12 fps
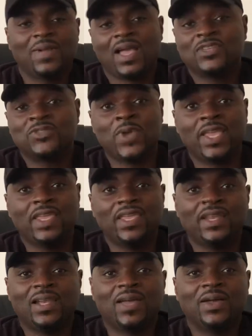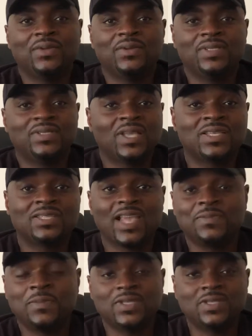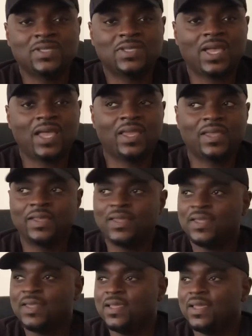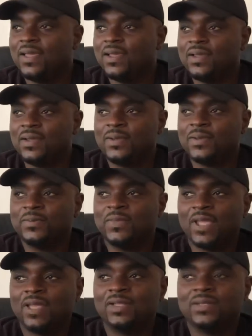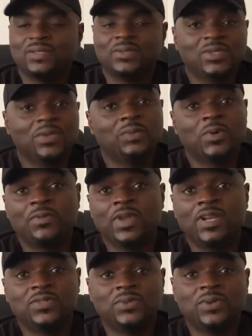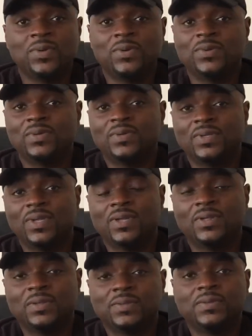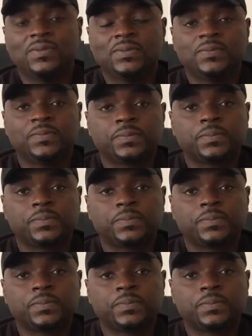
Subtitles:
as we're here now, the excitement is high, and, you know, we're ready to go.